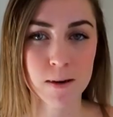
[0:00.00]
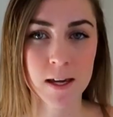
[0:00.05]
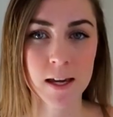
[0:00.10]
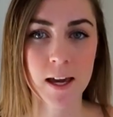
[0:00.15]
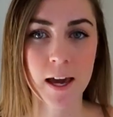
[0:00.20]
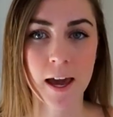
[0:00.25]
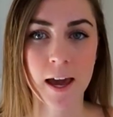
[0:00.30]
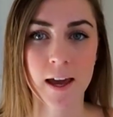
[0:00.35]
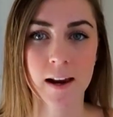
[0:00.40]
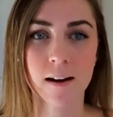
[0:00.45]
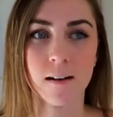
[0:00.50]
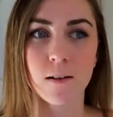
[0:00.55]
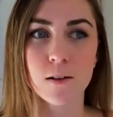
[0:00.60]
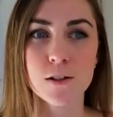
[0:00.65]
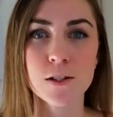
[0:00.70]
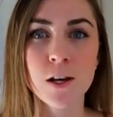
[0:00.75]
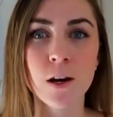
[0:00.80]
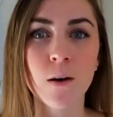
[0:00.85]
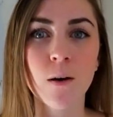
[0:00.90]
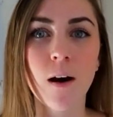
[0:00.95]
be. And
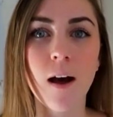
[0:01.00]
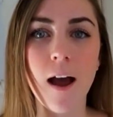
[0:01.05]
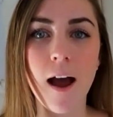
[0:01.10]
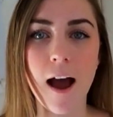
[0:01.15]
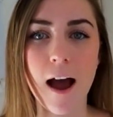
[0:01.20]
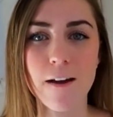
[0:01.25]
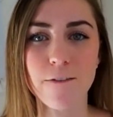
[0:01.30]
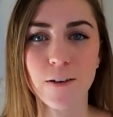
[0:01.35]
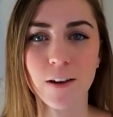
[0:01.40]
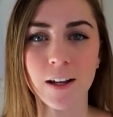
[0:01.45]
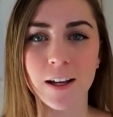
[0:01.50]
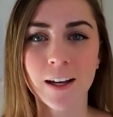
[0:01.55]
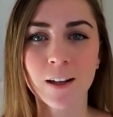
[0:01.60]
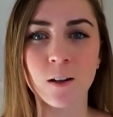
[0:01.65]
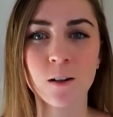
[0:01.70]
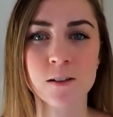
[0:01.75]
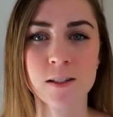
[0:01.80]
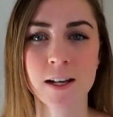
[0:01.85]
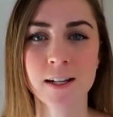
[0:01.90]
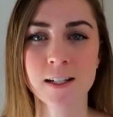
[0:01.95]
also, I feel like it
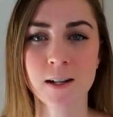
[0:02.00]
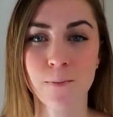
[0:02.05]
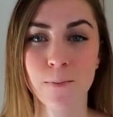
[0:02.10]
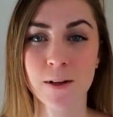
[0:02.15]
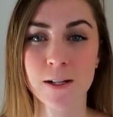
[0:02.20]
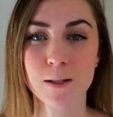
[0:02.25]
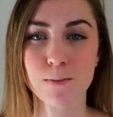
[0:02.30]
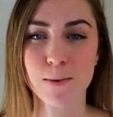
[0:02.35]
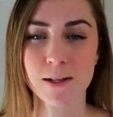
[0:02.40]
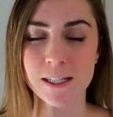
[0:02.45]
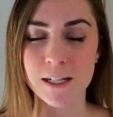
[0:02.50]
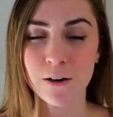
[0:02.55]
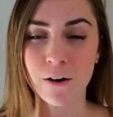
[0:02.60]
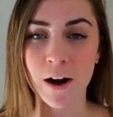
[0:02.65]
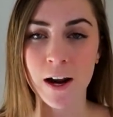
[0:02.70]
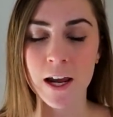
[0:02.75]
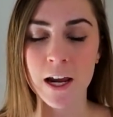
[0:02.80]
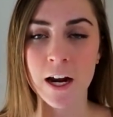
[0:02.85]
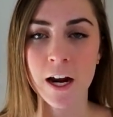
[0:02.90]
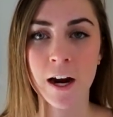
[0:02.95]
looks like something's missing
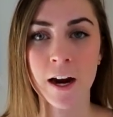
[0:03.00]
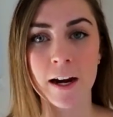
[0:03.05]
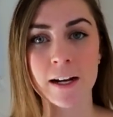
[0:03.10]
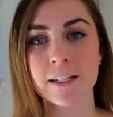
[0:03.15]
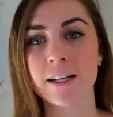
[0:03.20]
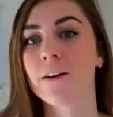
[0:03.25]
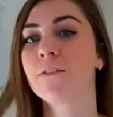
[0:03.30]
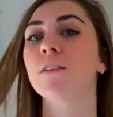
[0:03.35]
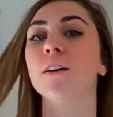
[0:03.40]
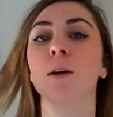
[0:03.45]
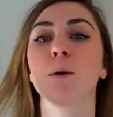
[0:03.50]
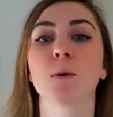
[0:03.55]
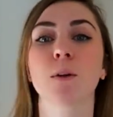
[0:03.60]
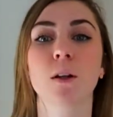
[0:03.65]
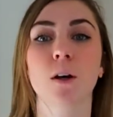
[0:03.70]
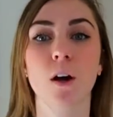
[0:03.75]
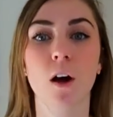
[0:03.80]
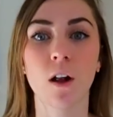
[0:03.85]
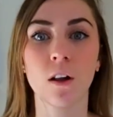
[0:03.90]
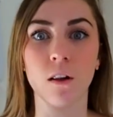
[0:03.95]
right here. It definitely would
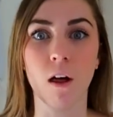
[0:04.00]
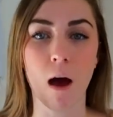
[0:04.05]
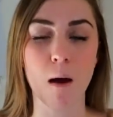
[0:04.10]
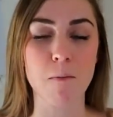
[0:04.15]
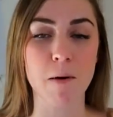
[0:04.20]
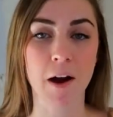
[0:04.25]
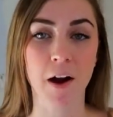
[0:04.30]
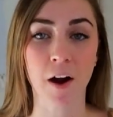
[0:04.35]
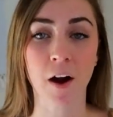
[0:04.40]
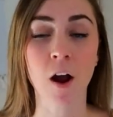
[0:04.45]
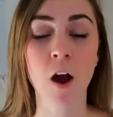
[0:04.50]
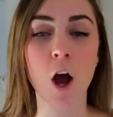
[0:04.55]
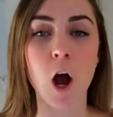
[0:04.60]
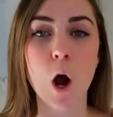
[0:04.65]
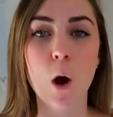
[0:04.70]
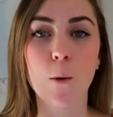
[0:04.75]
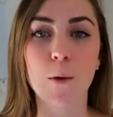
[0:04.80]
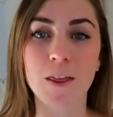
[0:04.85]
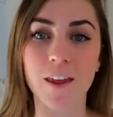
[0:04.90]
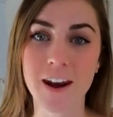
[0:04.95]
look a lot better
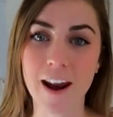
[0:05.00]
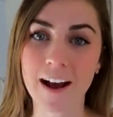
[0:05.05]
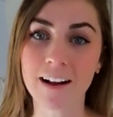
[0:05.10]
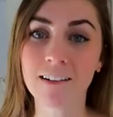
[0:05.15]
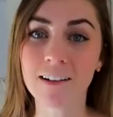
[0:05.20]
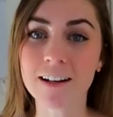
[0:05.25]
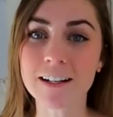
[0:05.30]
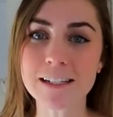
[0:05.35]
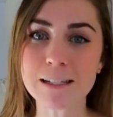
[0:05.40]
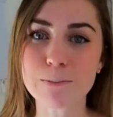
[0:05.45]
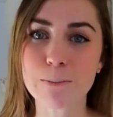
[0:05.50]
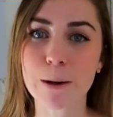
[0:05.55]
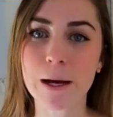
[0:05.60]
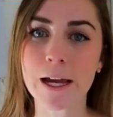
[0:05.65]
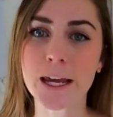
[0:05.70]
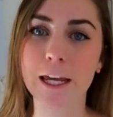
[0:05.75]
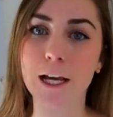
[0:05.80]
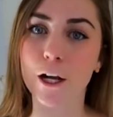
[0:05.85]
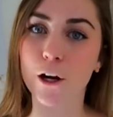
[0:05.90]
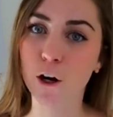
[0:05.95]
with a necklace,
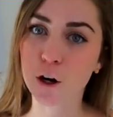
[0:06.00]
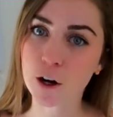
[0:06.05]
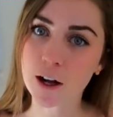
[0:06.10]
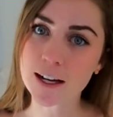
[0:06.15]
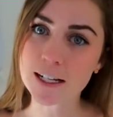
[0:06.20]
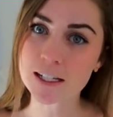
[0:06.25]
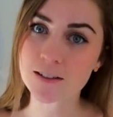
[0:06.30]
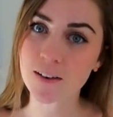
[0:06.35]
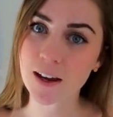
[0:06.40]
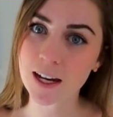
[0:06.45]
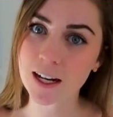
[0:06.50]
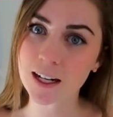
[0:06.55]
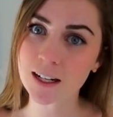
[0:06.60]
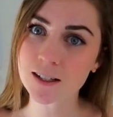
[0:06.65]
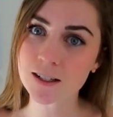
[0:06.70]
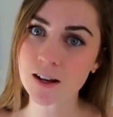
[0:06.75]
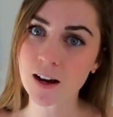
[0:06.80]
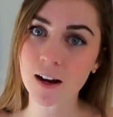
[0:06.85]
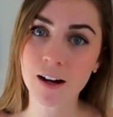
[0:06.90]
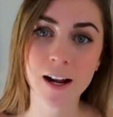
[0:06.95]
but yeah, girl has fake
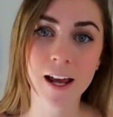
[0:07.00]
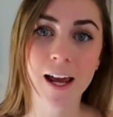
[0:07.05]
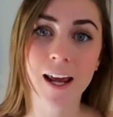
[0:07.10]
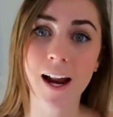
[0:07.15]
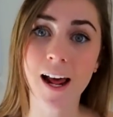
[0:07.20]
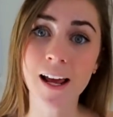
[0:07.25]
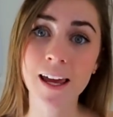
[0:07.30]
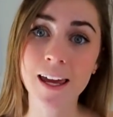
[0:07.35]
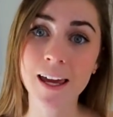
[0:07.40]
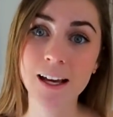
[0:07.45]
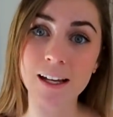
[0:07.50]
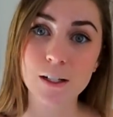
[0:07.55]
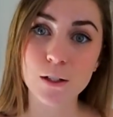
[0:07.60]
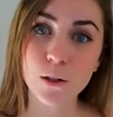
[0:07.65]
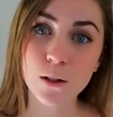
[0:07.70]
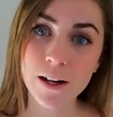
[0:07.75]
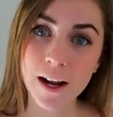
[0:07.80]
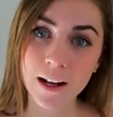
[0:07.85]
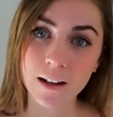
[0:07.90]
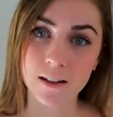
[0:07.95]
nails on and I can't
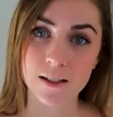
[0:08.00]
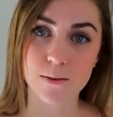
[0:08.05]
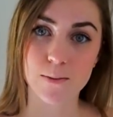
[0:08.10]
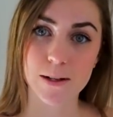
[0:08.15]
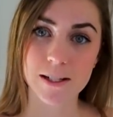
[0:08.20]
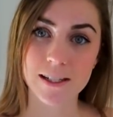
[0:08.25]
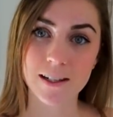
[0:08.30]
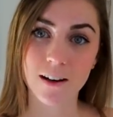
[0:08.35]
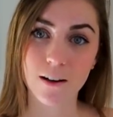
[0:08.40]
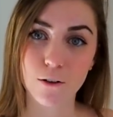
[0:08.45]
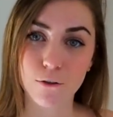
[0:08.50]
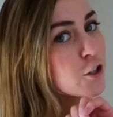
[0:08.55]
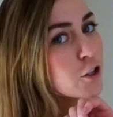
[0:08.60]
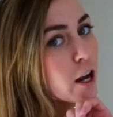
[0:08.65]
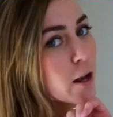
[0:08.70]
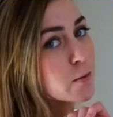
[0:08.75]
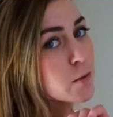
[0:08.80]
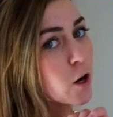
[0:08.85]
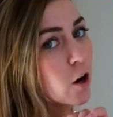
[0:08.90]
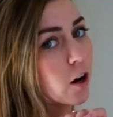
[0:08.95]
do a necklace myself. The
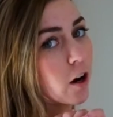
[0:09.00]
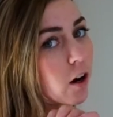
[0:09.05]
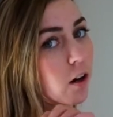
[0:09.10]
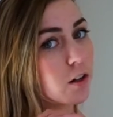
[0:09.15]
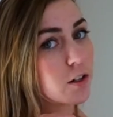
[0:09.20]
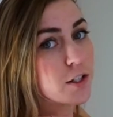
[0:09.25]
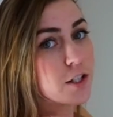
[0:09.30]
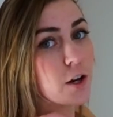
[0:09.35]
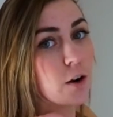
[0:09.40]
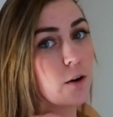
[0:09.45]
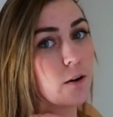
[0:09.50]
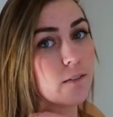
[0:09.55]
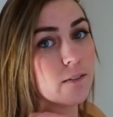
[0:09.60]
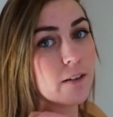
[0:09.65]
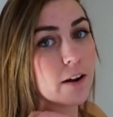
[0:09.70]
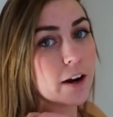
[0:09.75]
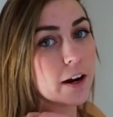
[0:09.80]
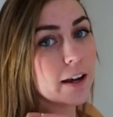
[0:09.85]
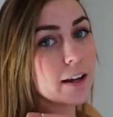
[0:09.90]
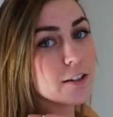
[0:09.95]
straps are also
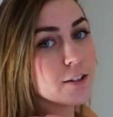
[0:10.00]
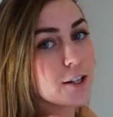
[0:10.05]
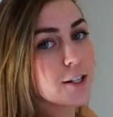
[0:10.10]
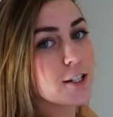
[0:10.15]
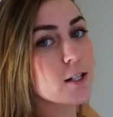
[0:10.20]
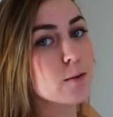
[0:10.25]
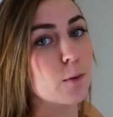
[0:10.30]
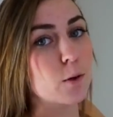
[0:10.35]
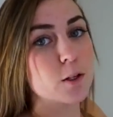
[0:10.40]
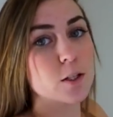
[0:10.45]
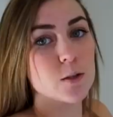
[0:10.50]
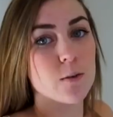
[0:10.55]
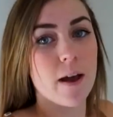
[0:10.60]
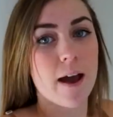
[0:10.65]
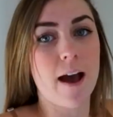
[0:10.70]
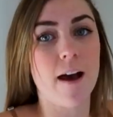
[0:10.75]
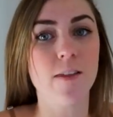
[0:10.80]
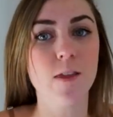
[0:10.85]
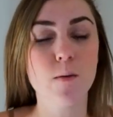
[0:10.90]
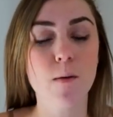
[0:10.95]
very adjustable, so I
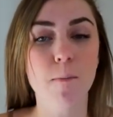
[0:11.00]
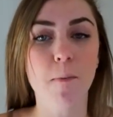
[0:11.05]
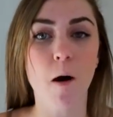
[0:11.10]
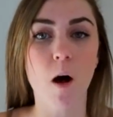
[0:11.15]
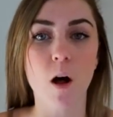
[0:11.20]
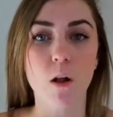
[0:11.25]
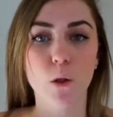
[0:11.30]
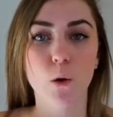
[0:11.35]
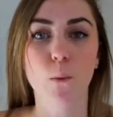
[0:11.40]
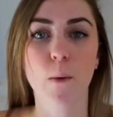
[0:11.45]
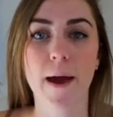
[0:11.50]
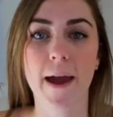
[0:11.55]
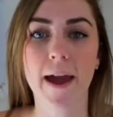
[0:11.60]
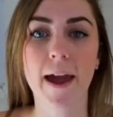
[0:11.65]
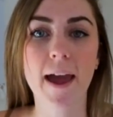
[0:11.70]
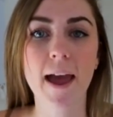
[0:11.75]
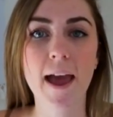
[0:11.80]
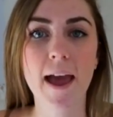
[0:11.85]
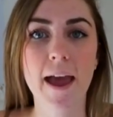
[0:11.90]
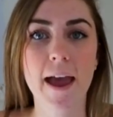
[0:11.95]
had them up all the way